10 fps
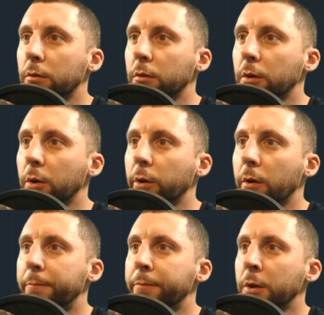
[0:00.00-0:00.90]
There we go.
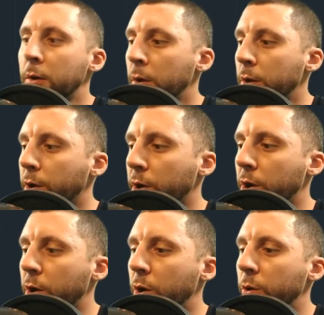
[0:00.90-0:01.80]
You're going to
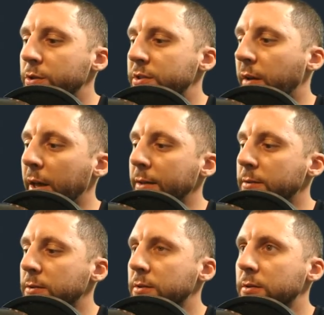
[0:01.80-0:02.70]
go
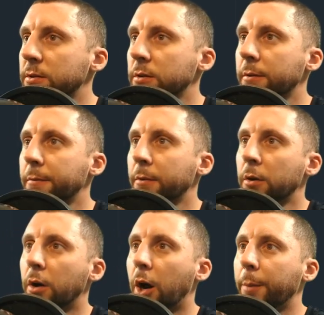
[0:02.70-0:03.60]
7/8
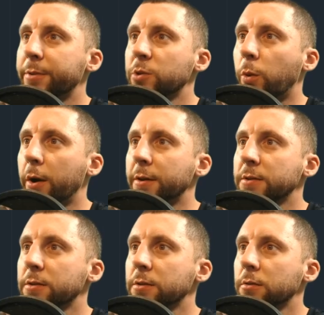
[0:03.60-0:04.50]
up
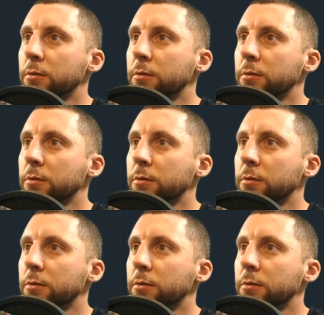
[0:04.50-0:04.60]
twice.